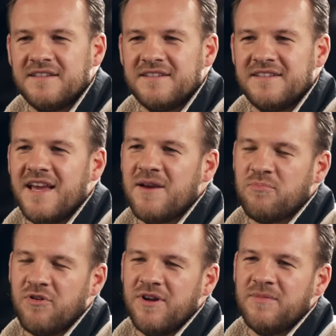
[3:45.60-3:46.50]
Yeah,
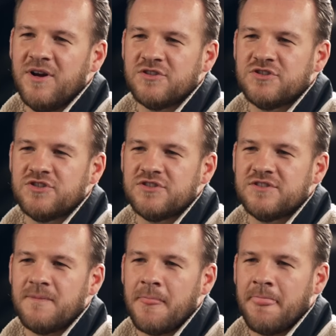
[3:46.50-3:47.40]
pretty much. Just
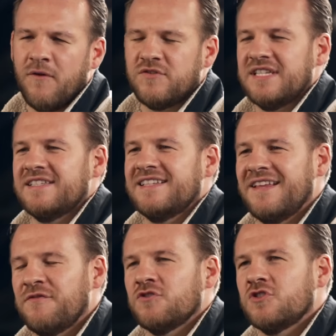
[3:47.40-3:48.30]
obviously it's a
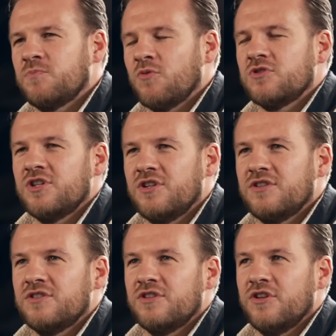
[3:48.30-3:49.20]
different sport, so
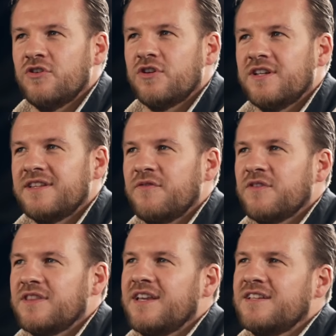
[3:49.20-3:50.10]
you're looking at
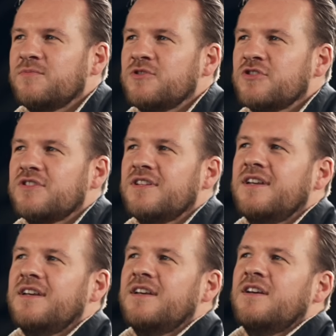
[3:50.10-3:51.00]
different things, but just,
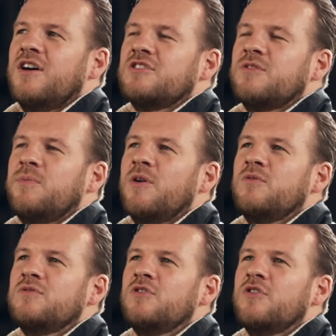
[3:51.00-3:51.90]
I
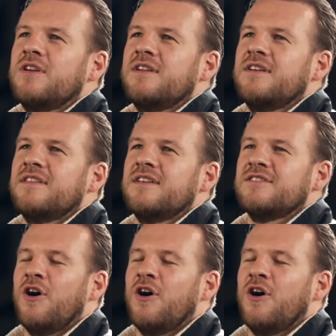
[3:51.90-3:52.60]
suppose, looking at things.